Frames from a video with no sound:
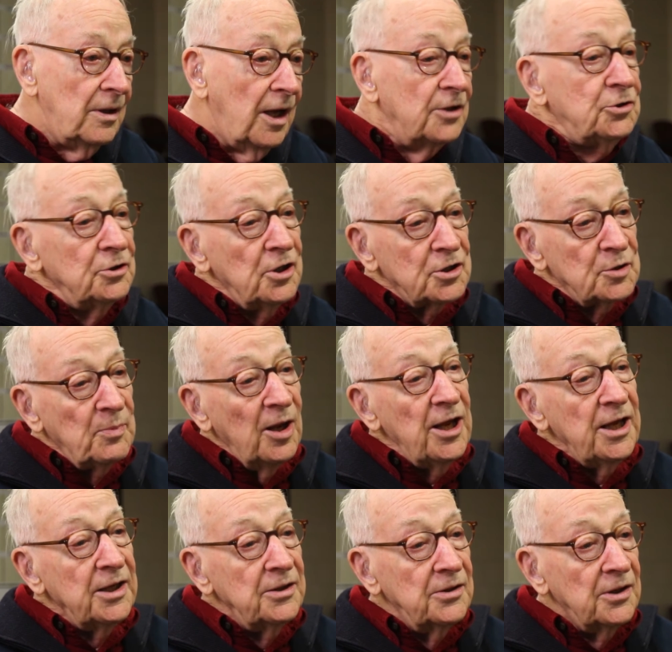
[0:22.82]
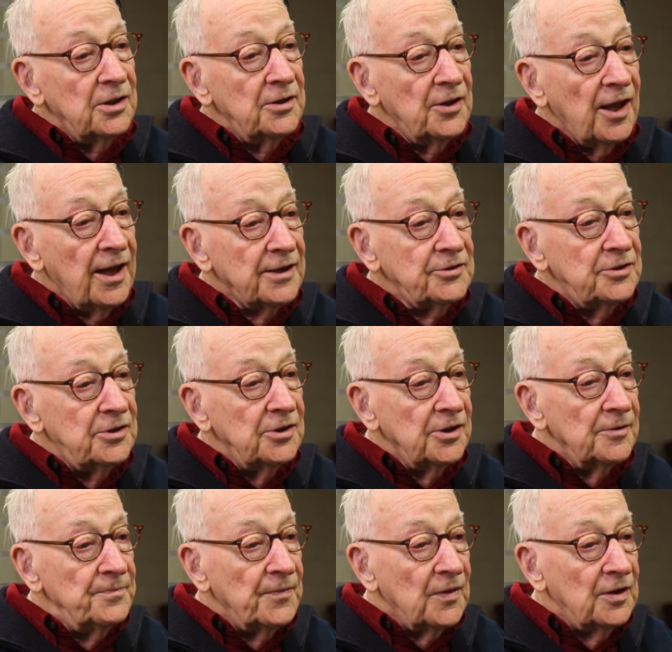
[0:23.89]
I should explain that
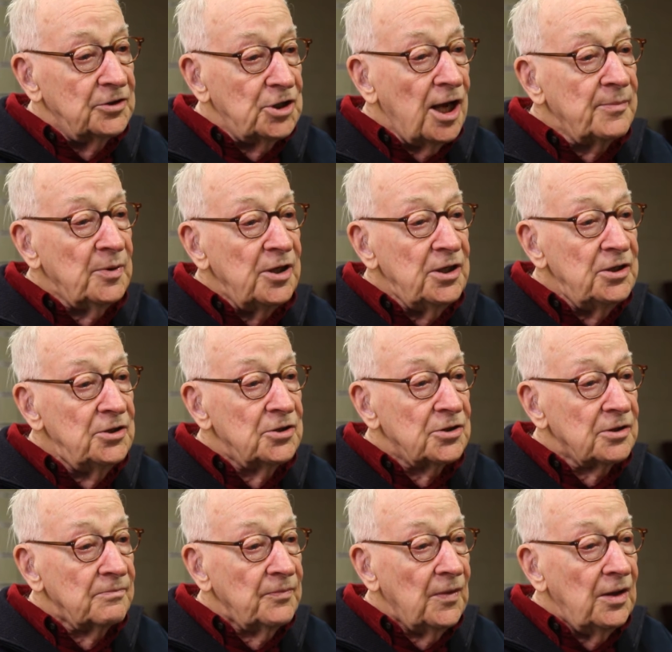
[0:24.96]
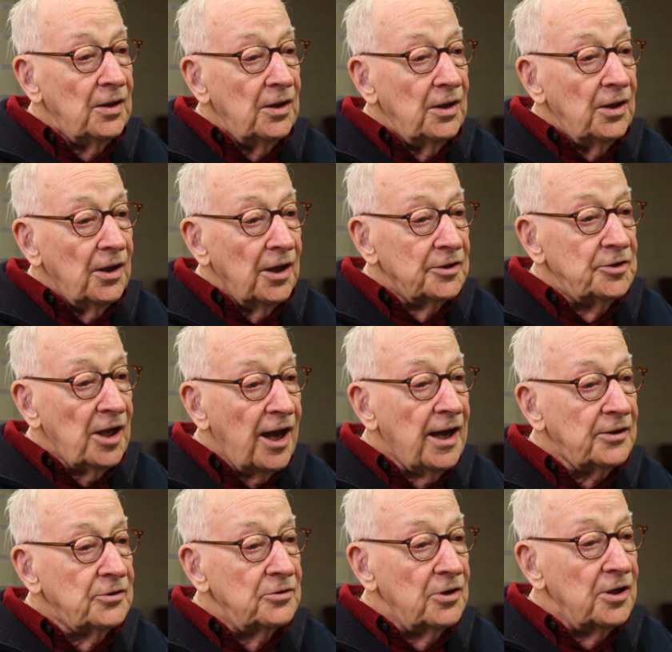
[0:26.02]
the Japanese
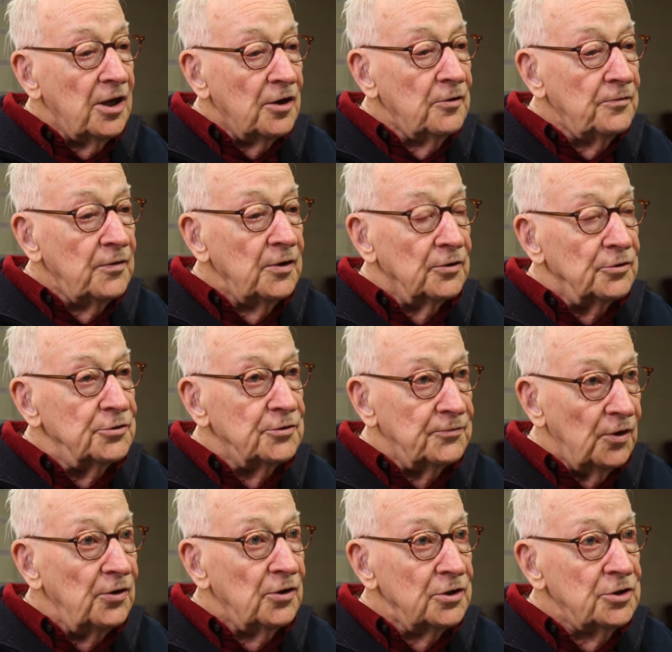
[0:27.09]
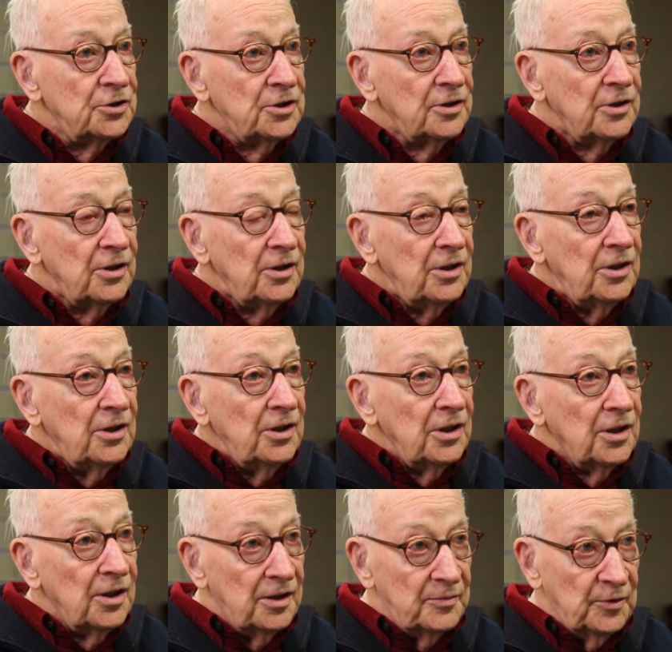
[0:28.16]
attacked the airfields first
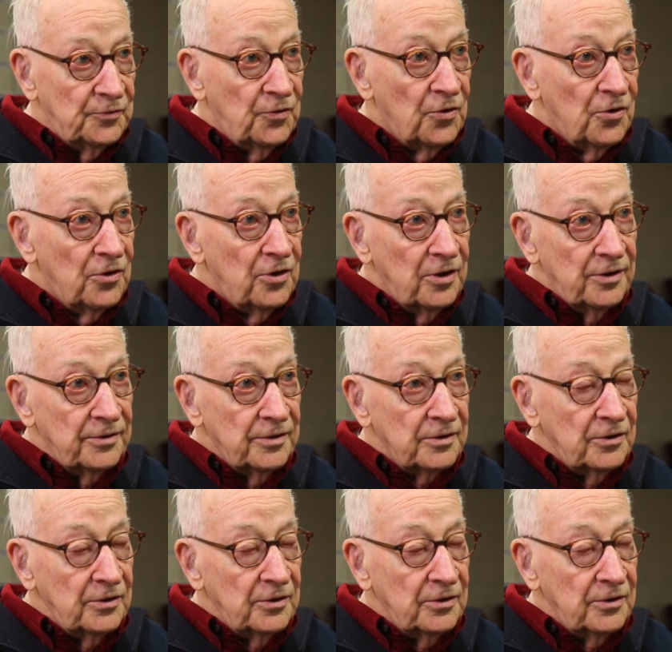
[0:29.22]
before